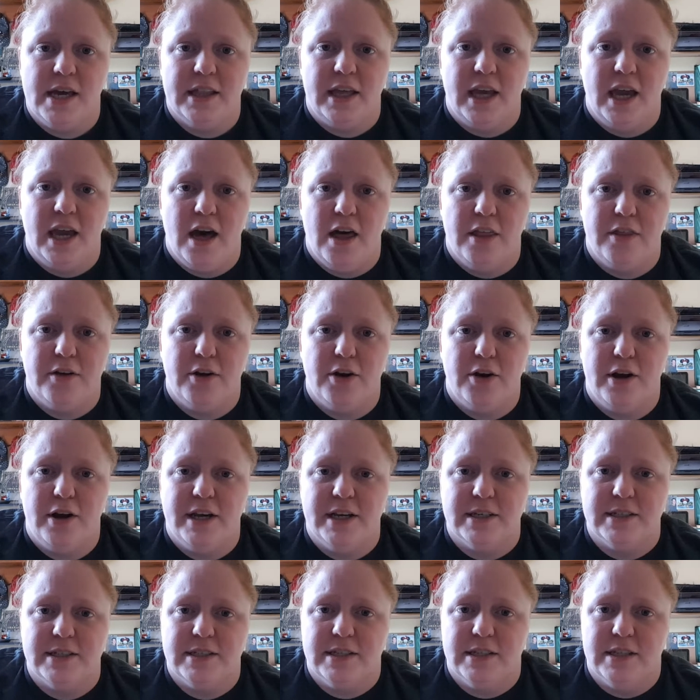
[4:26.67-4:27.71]
and the other
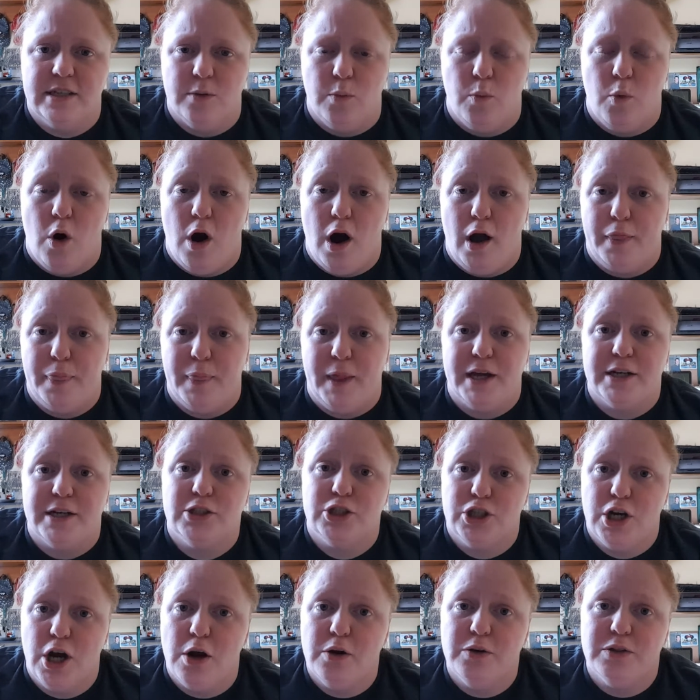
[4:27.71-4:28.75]
is the wand
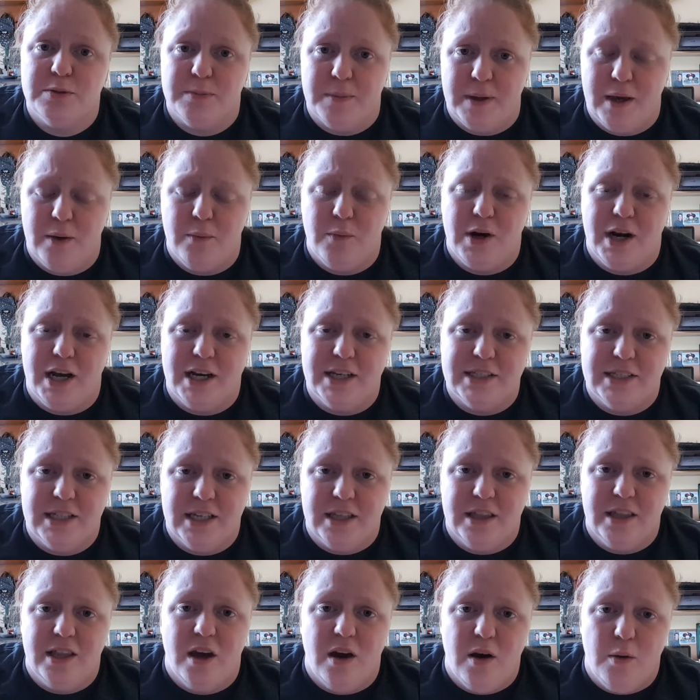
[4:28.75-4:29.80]
that chose me when I
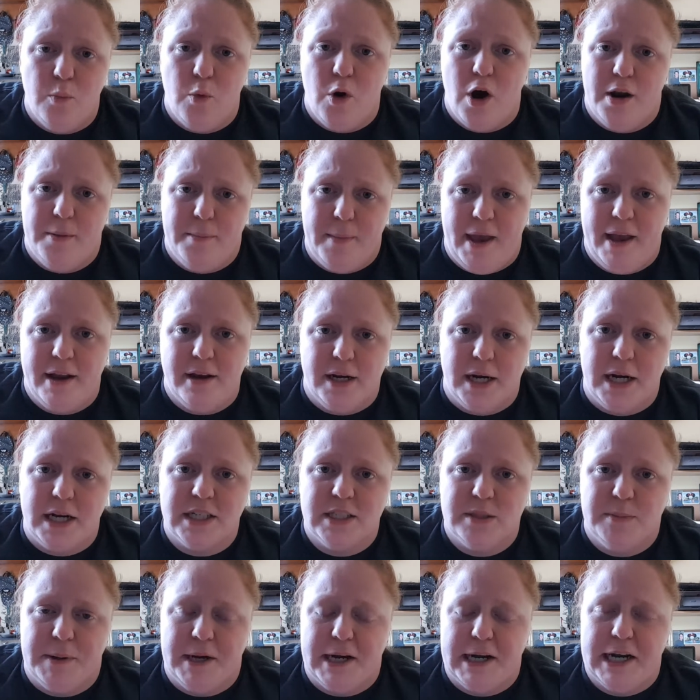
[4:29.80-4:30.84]
did the wand maker
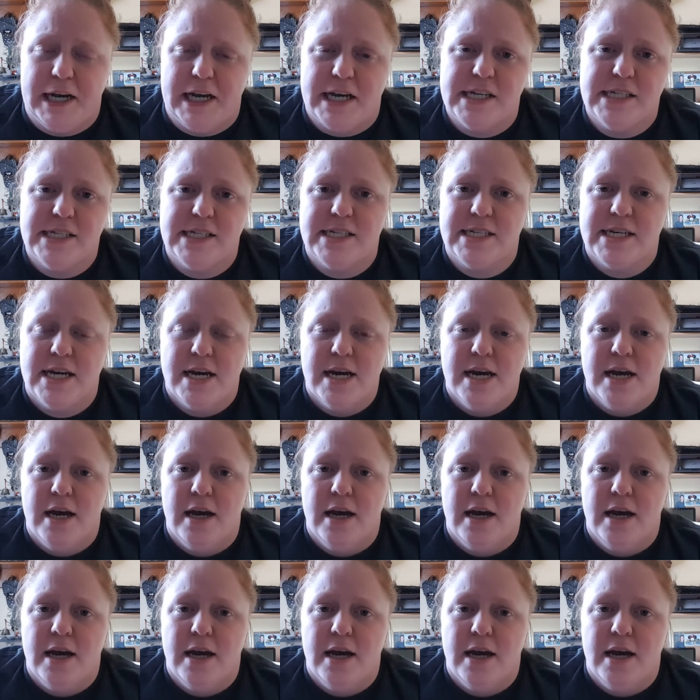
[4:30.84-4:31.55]
experience.